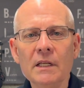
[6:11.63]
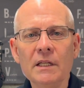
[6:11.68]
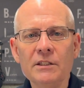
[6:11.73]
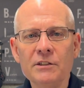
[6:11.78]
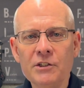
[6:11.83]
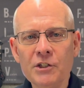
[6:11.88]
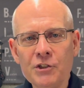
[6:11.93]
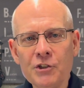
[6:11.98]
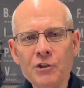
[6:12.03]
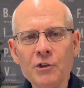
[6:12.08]

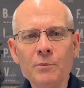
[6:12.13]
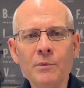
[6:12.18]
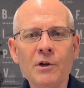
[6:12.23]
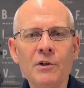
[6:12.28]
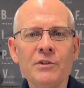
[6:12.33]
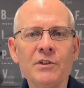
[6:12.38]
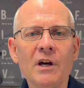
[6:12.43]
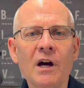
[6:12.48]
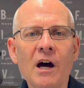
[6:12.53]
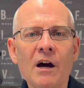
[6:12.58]
Digital
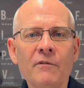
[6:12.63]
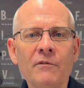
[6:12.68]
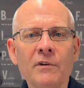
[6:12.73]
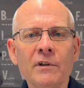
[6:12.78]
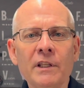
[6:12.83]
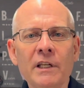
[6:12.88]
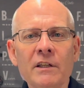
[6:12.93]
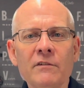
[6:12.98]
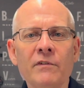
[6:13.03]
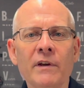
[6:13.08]
modes offer
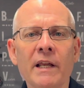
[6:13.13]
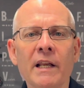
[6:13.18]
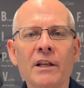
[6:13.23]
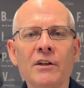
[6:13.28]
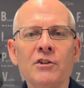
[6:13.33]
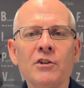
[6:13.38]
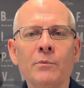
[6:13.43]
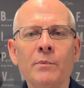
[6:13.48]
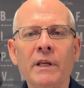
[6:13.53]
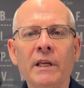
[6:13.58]
the
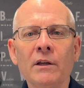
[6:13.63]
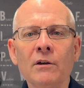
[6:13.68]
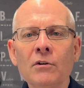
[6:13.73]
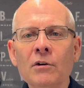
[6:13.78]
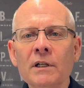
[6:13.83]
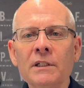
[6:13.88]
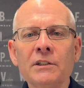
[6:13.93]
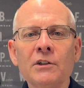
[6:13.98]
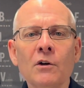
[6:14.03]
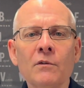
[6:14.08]
advantage of being
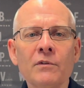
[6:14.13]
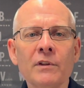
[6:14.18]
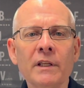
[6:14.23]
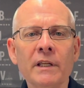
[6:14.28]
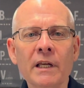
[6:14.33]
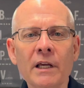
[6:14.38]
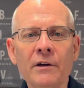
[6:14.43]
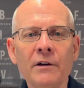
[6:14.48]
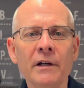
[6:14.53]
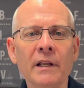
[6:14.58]
hooked over the
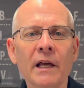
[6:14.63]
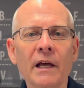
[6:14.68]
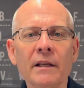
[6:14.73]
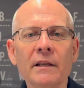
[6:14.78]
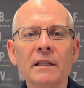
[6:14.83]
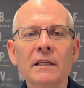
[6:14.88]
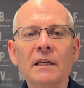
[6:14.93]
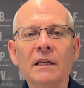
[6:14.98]
internet,